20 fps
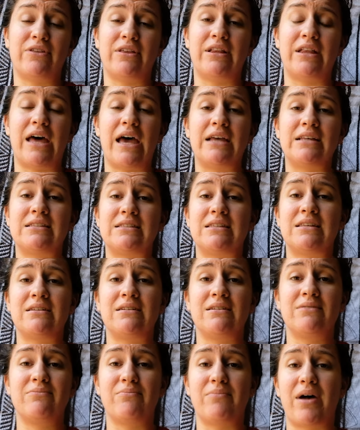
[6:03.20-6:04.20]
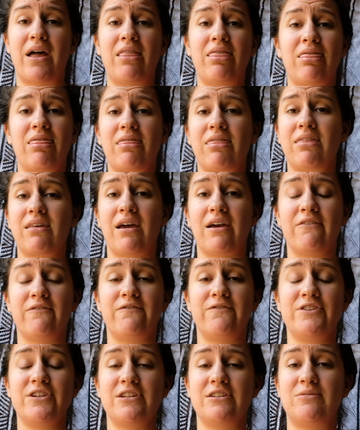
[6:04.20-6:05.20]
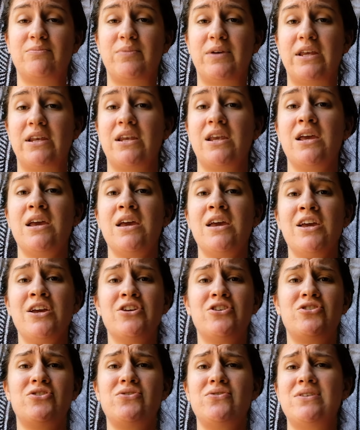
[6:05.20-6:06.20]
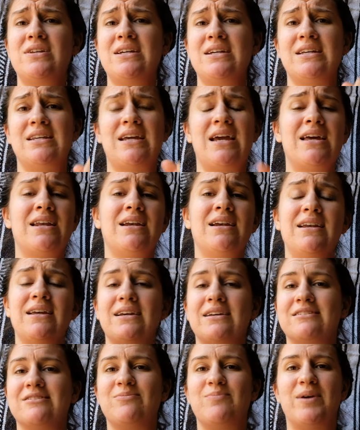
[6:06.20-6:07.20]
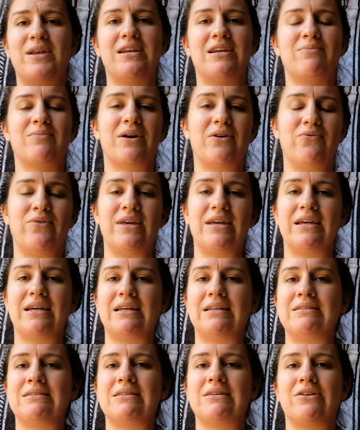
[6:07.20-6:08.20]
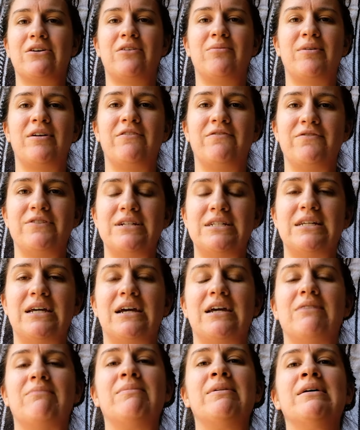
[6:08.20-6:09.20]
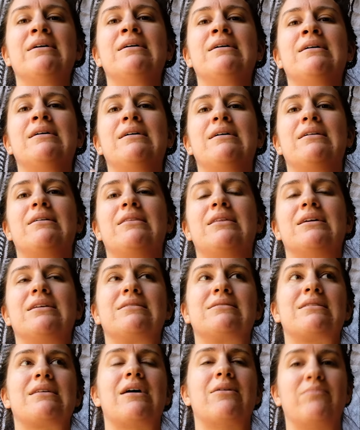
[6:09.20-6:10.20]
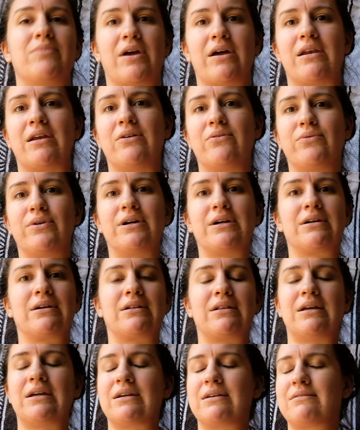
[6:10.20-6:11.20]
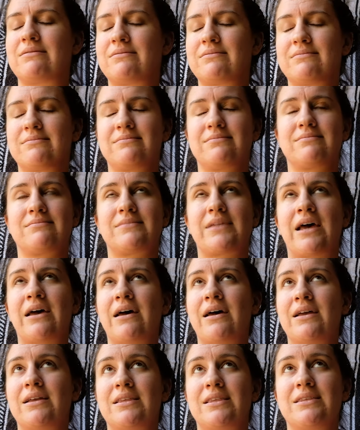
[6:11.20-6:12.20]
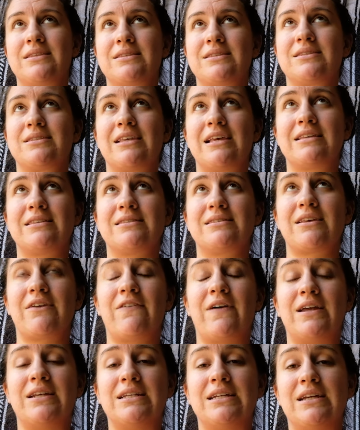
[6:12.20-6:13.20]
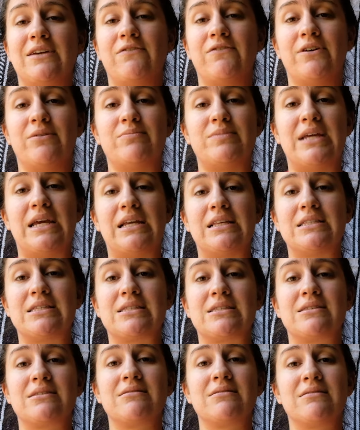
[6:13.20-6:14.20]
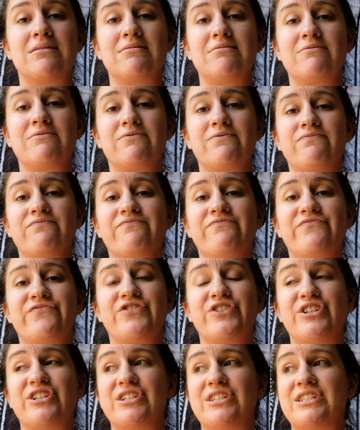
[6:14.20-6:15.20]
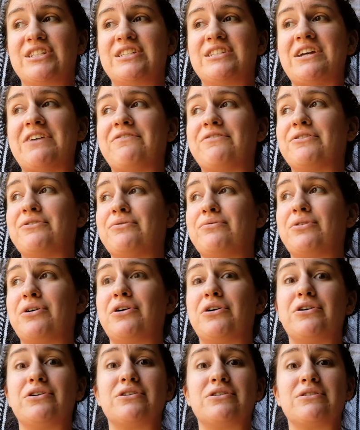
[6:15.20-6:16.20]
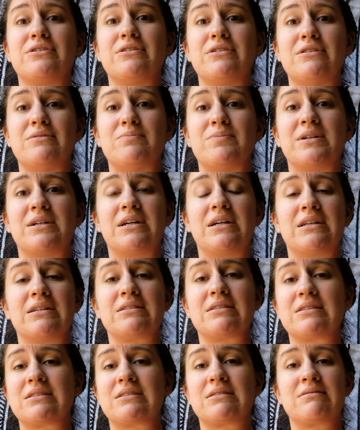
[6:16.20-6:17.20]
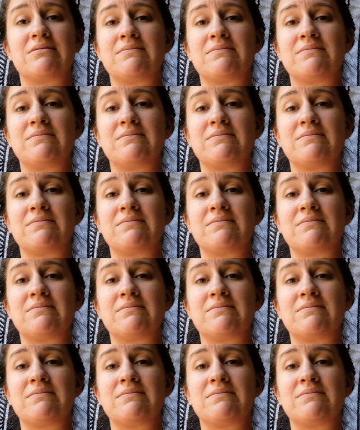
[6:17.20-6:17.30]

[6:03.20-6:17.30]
the last month. I've just been shooting and editing and spending my weekends and all my free time that's I'm not at work. Like, I've had to give up dance for several rehearsals because